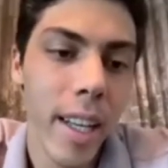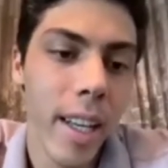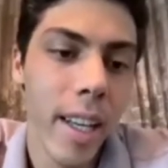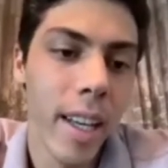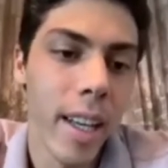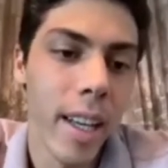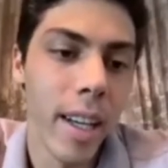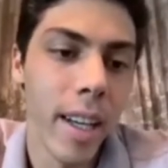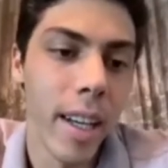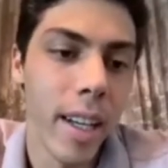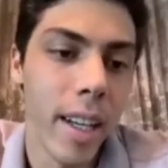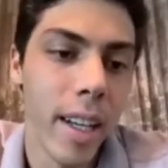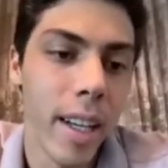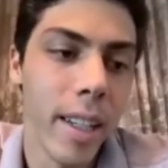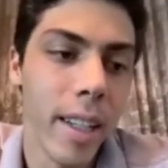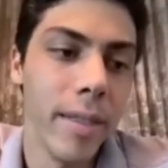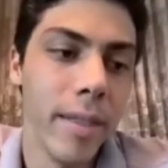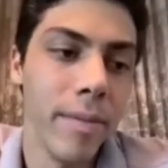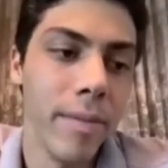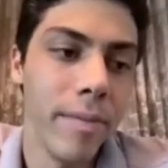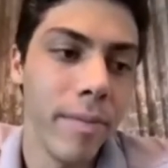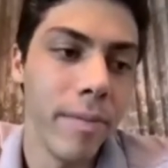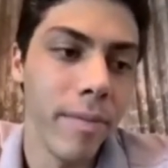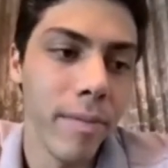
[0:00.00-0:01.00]

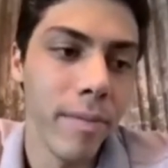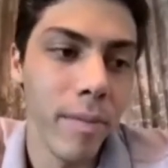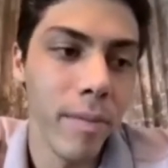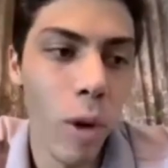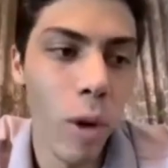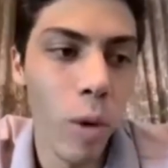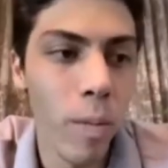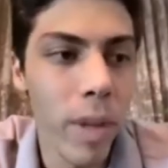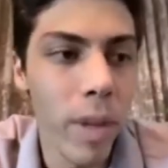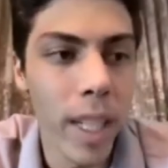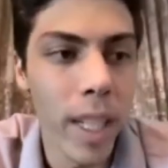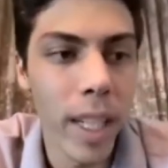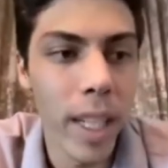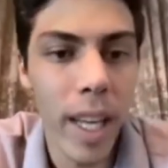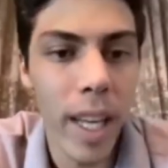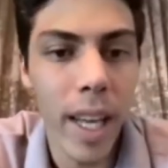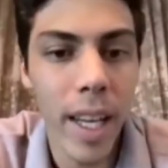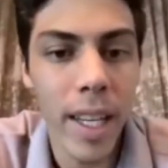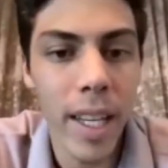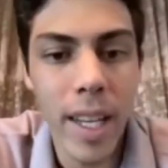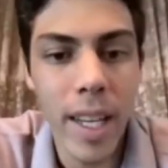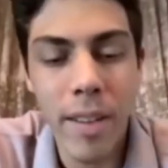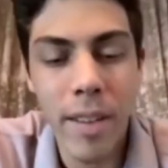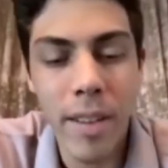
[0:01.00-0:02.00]
Um, bullpen
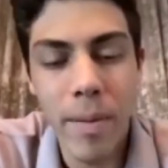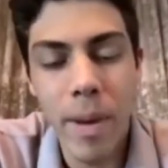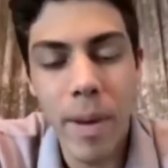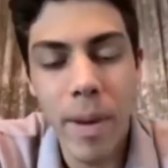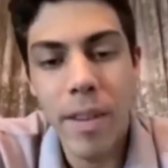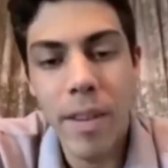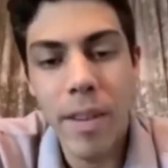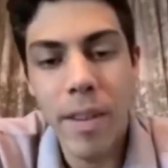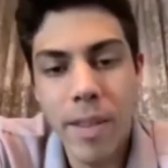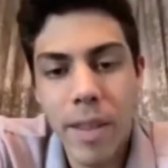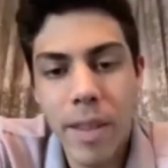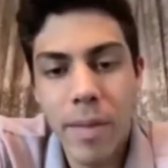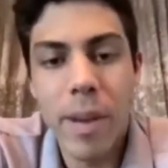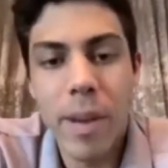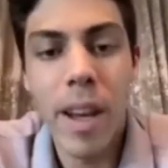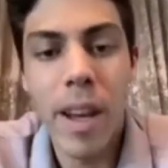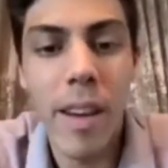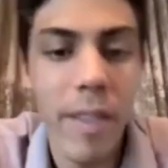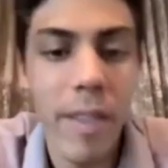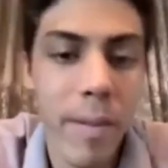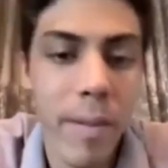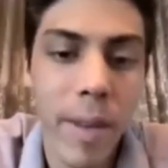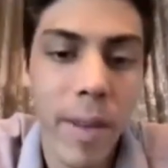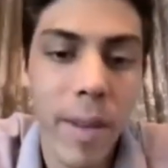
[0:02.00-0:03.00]
guys. Everybody, everybody,
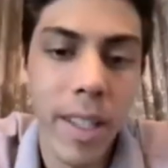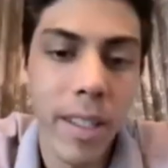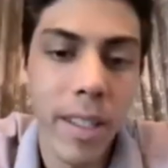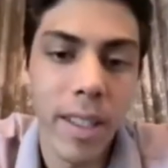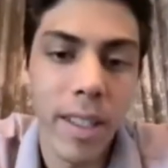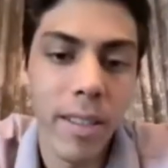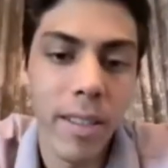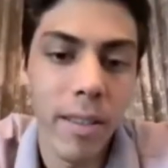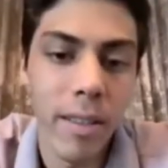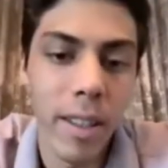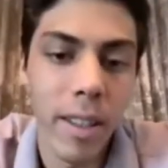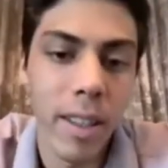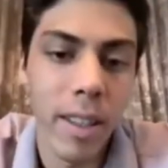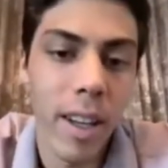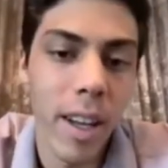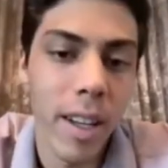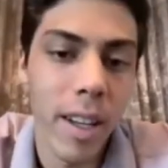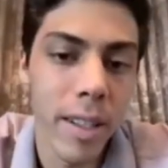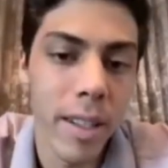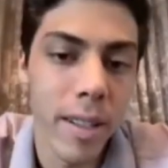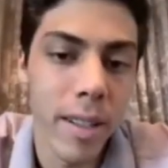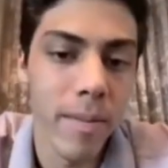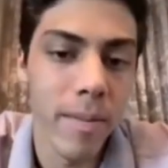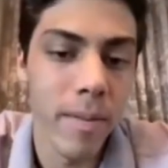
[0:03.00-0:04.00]
everybody's looked looked
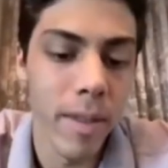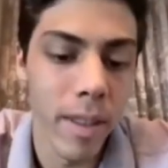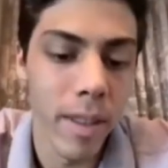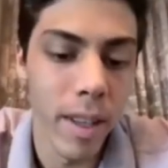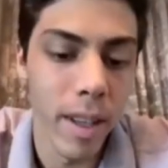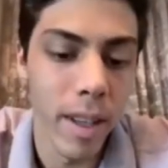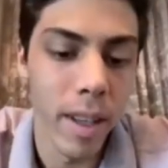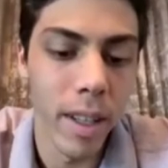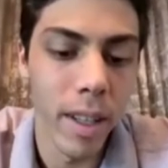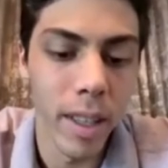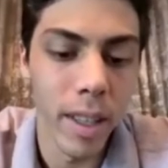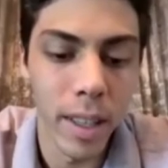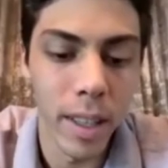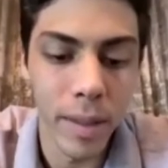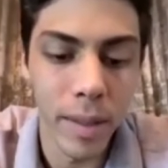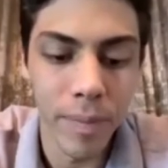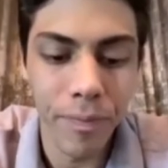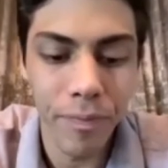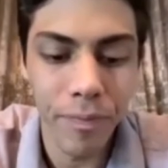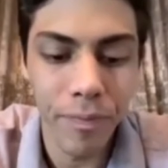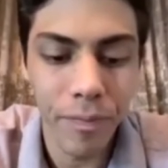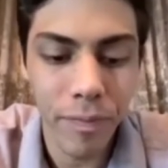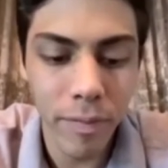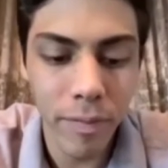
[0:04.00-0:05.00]
awesome. Um,
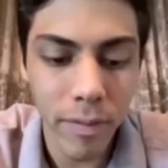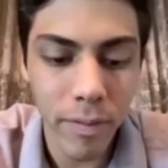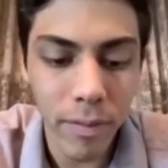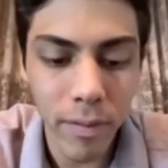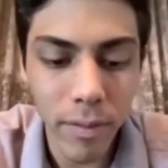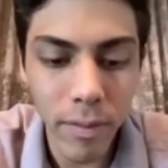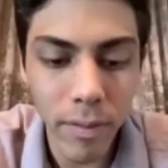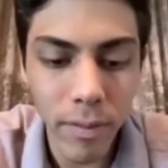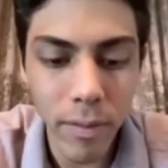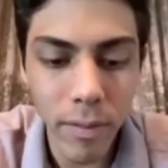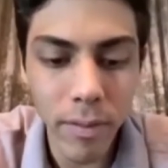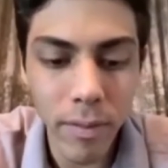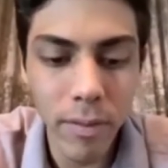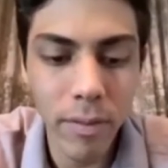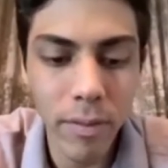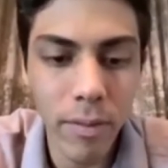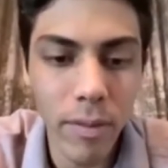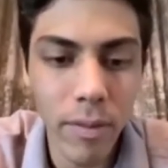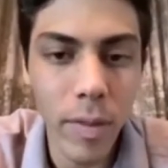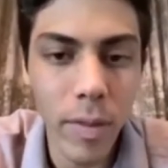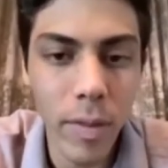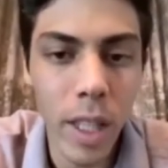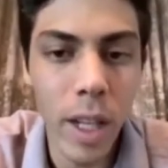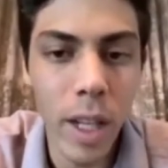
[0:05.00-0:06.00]

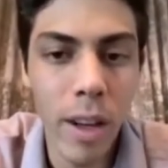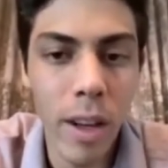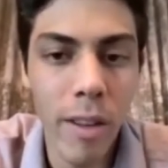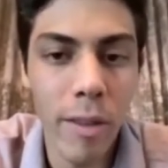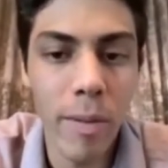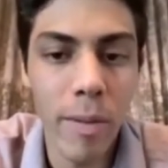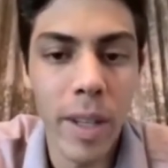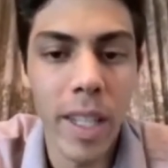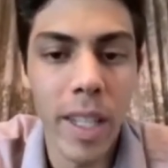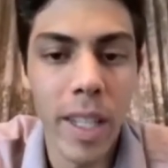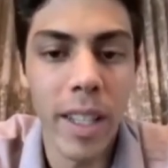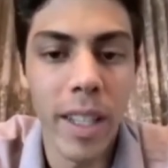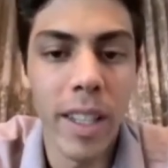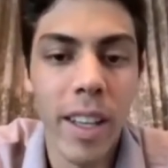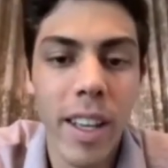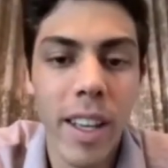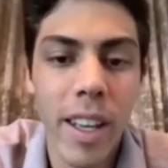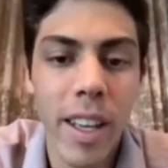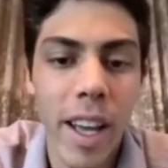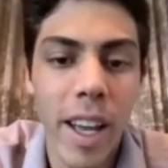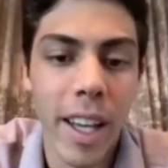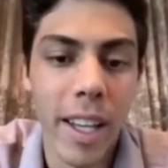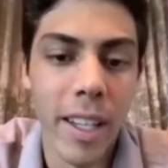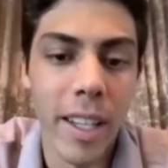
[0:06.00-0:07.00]
you know, everybody.
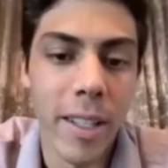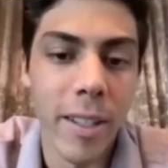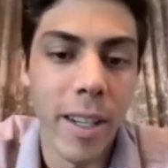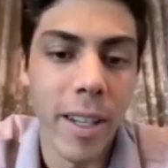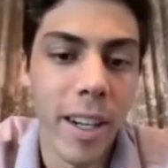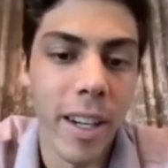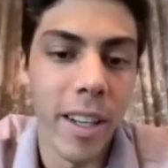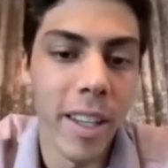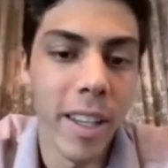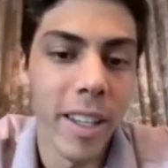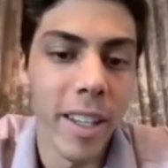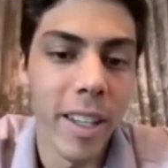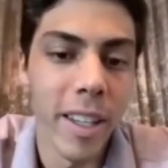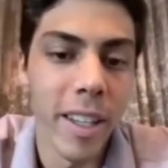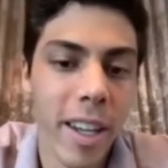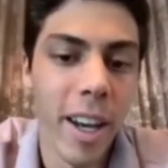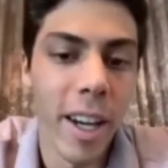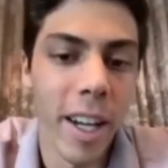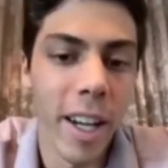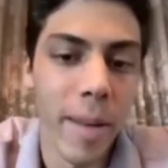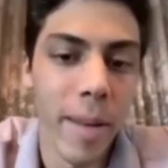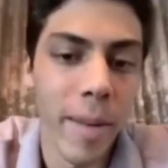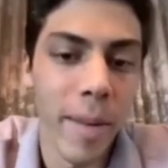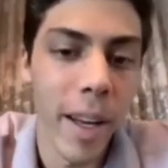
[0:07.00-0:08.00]
I guess you hear the
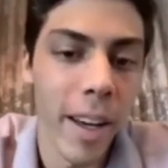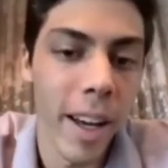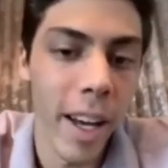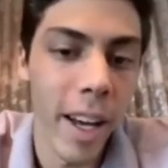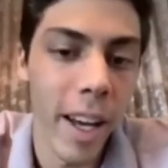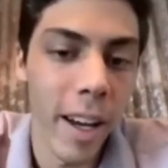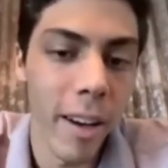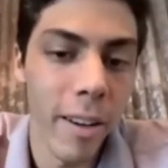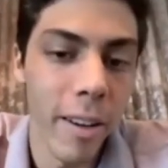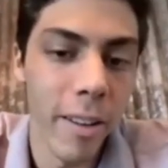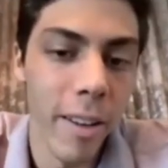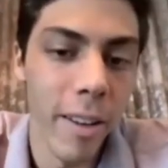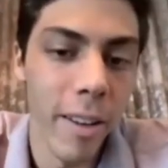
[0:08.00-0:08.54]
talk about how